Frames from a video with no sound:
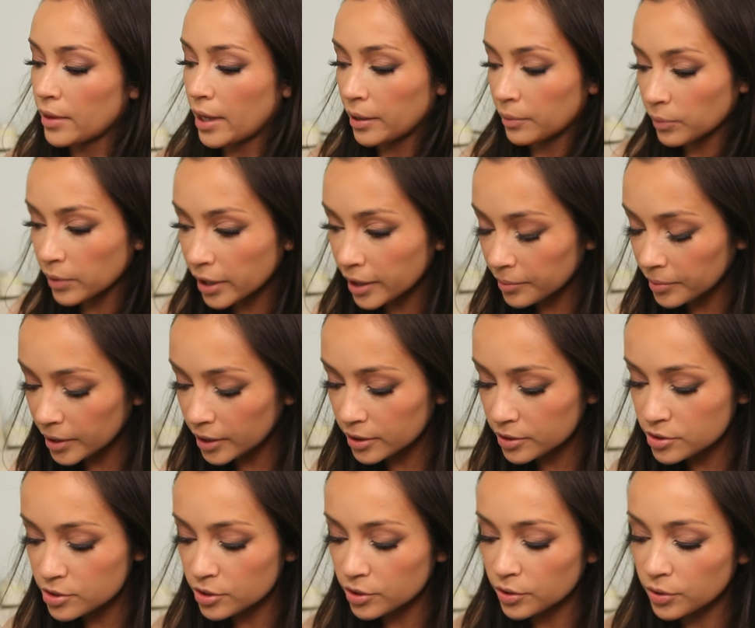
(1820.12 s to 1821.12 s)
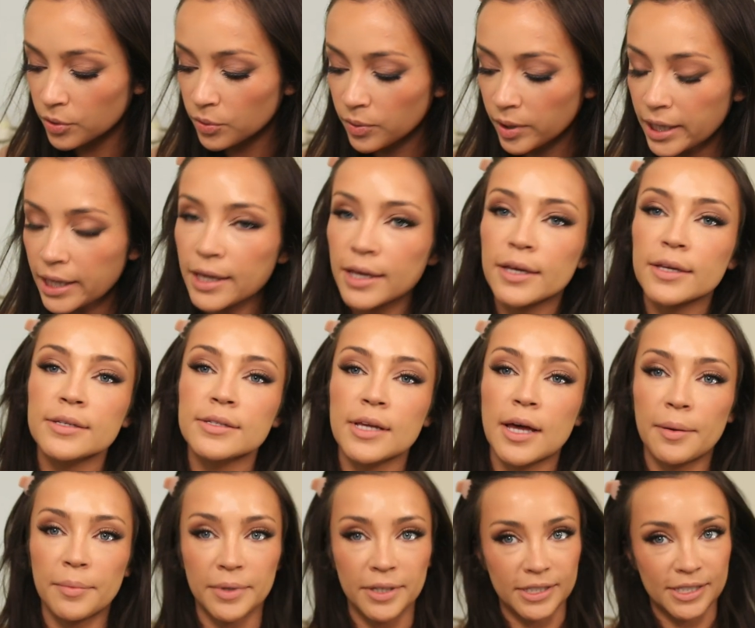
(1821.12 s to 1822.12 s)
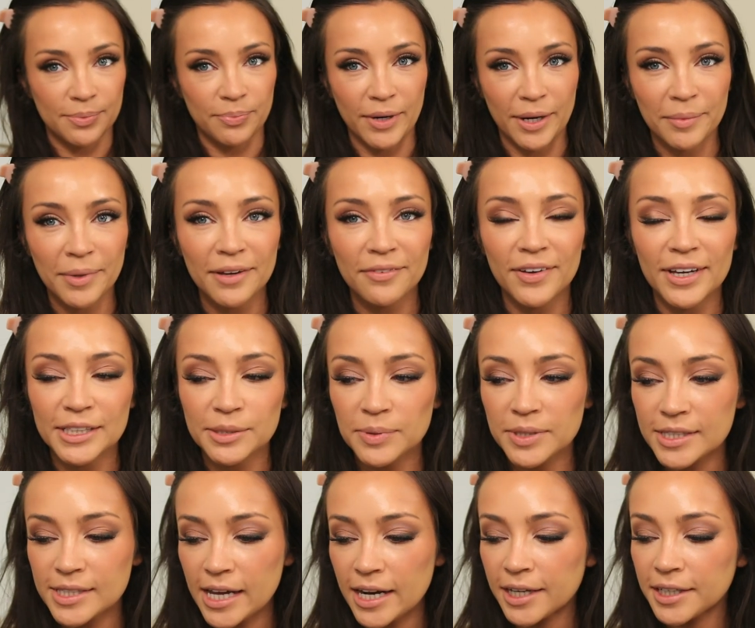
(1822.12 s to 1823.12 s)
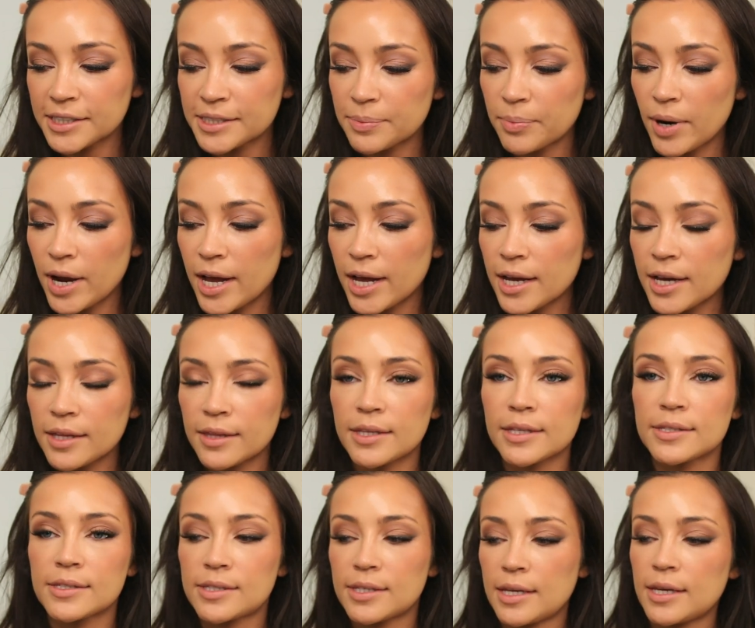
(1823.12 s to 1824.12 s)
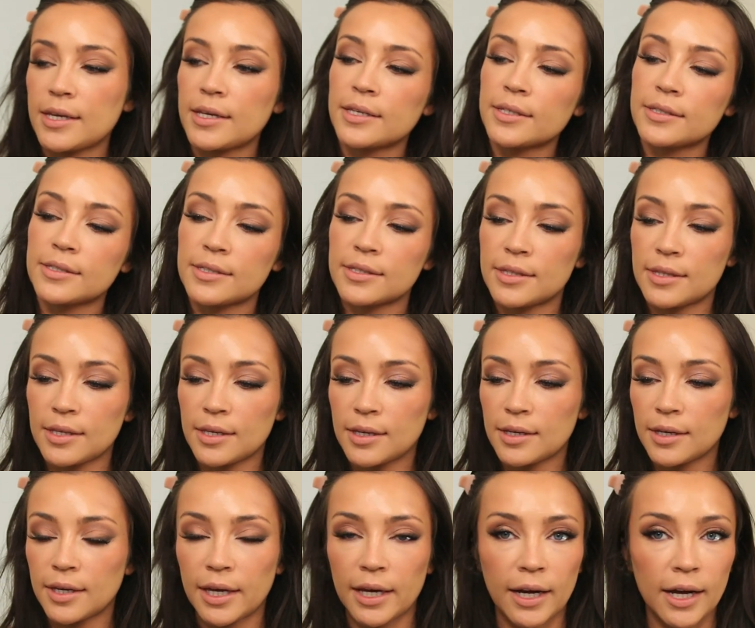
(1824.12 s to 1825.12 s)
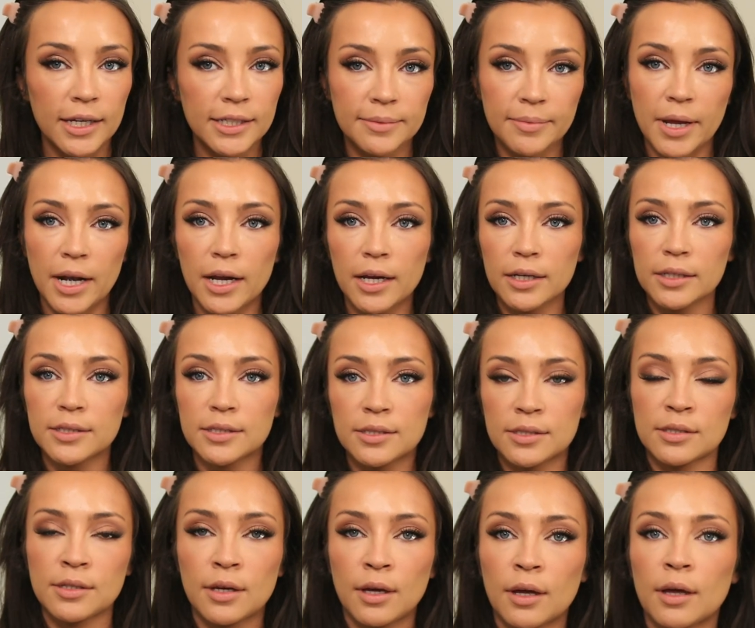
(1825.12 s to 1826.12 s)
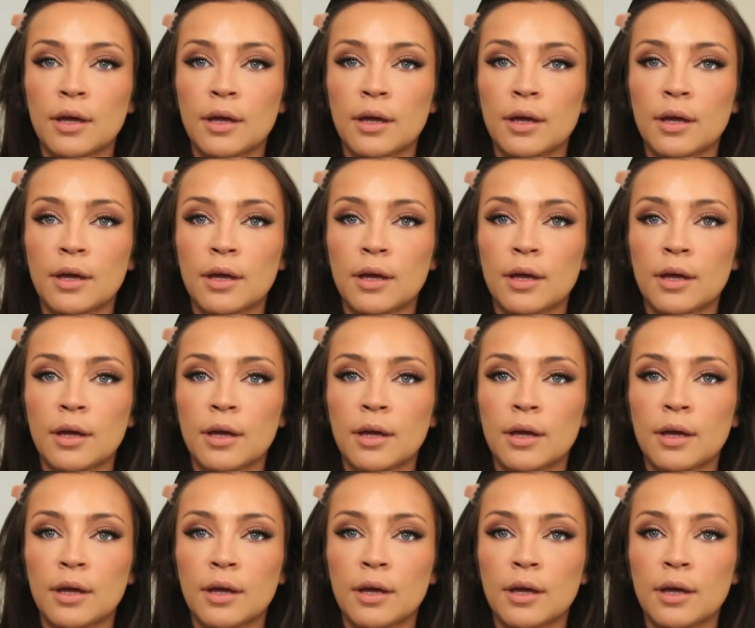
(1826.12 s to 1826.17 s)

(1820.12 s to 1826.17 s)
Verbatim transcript: then what I'm going to do is I'm going to spray my face with setting spray. This is the It Cosmetics.